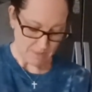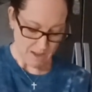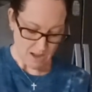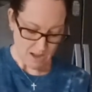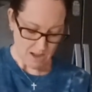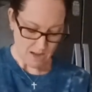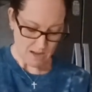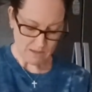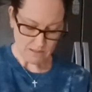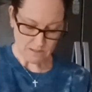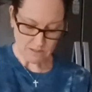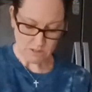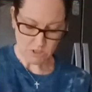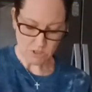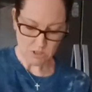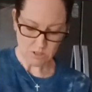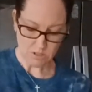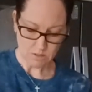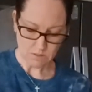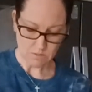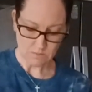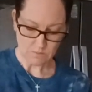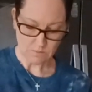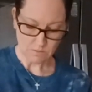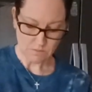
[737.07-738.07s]
not
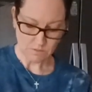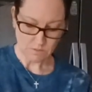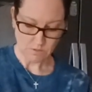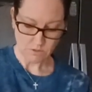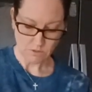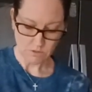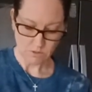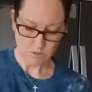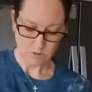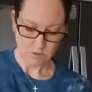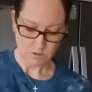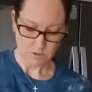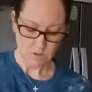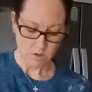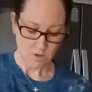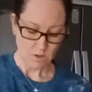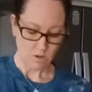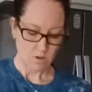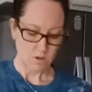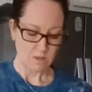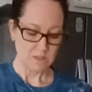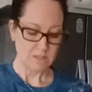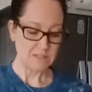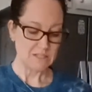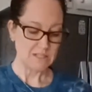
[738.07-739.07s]

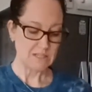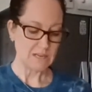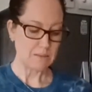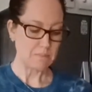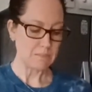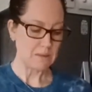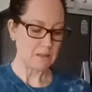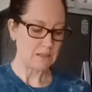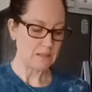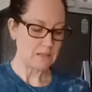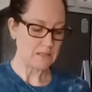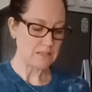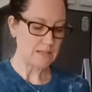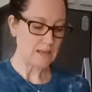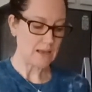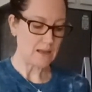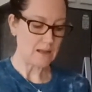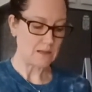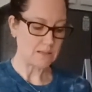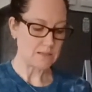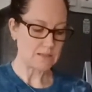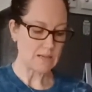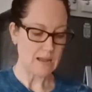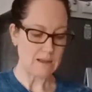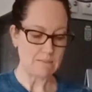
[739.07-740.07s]
steaming these ahead
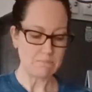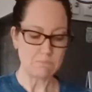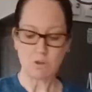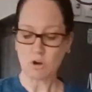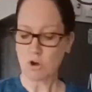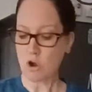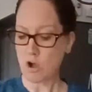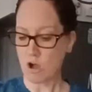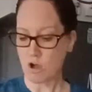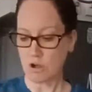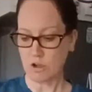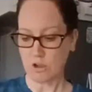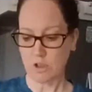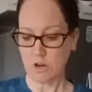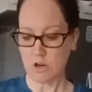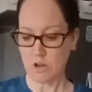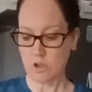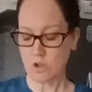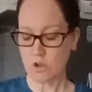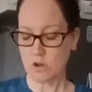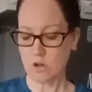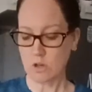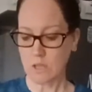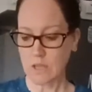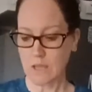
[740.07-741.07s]
of time. They're all gonna
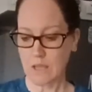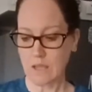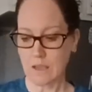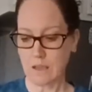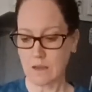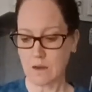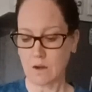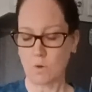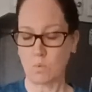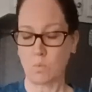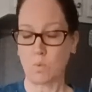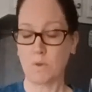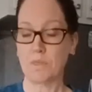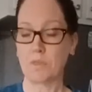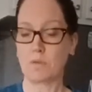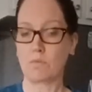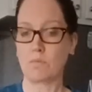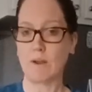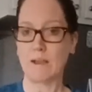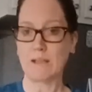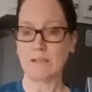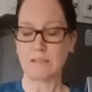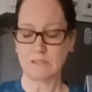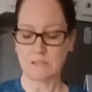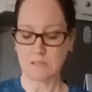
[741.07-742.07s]
cook in with the
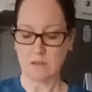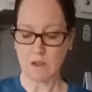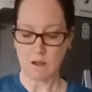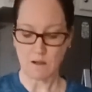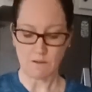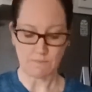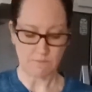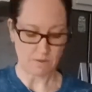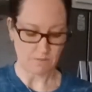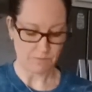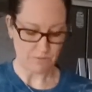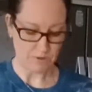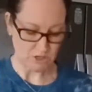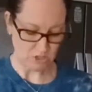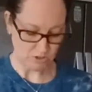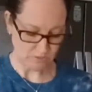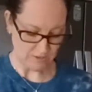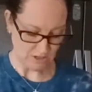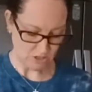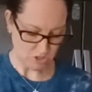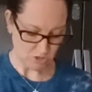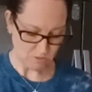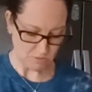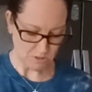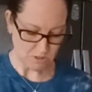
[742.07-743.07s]
rest of the fresh
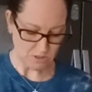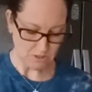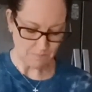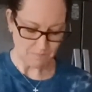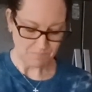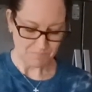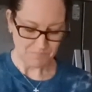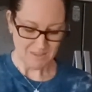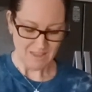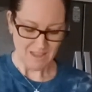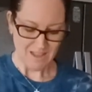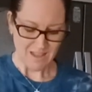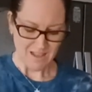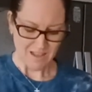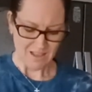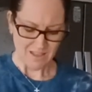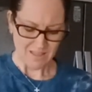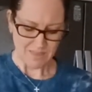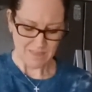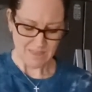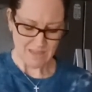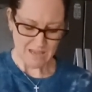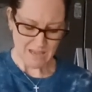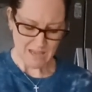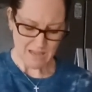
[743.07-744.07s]
vegetables.
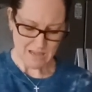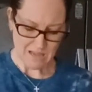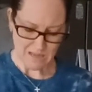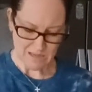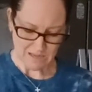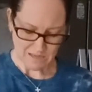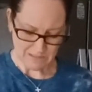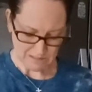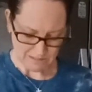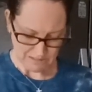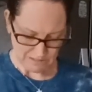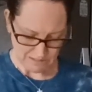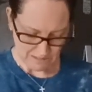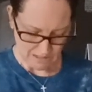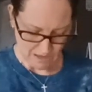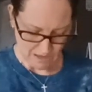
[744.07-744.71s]
These,